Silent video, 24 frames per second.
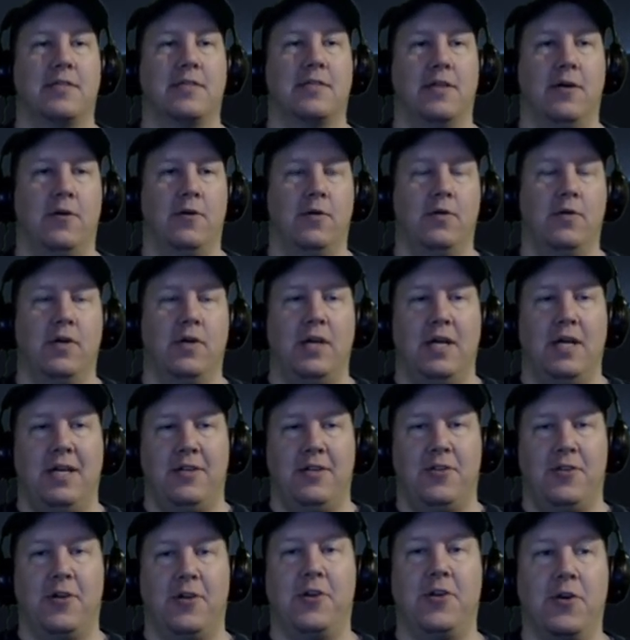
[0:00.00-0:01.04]
So
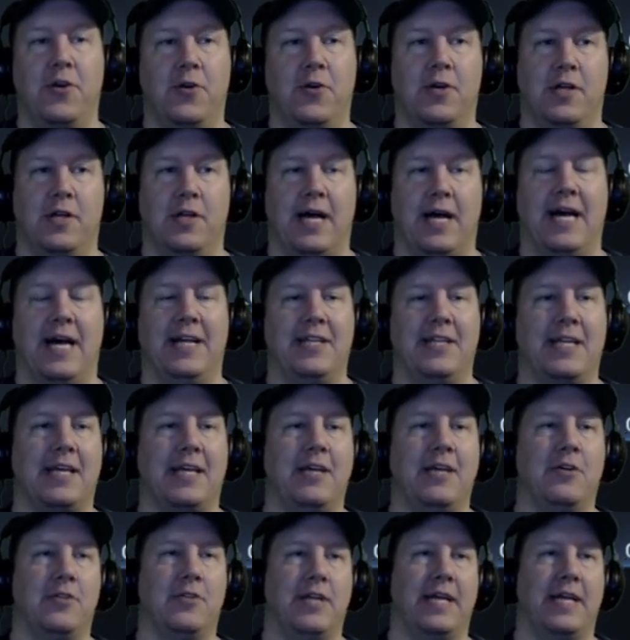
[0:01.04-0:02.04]
they're doing a lot of the guild